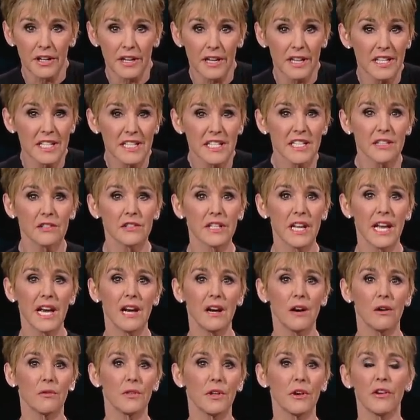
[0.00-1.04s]
And until
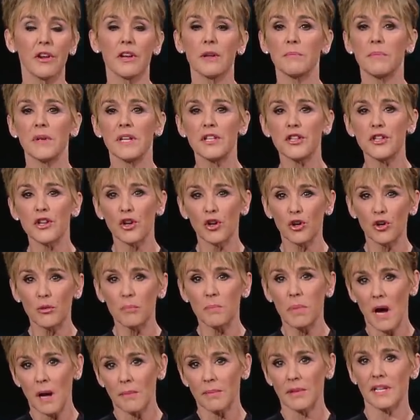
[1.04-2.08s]
now, there had been no
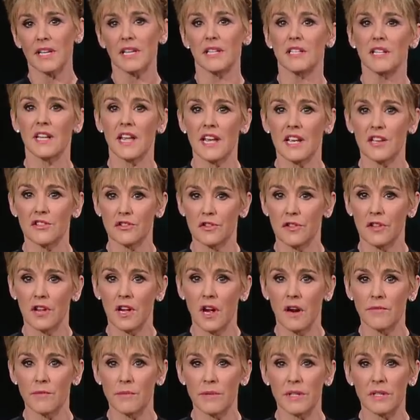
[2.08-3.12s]
public indication the
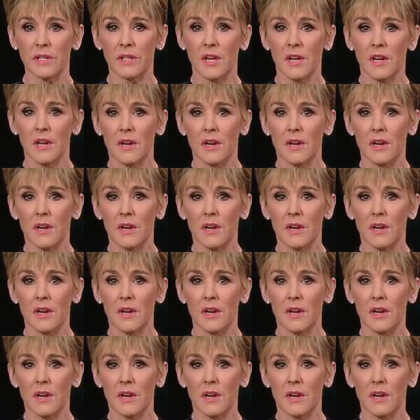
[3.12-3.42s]
government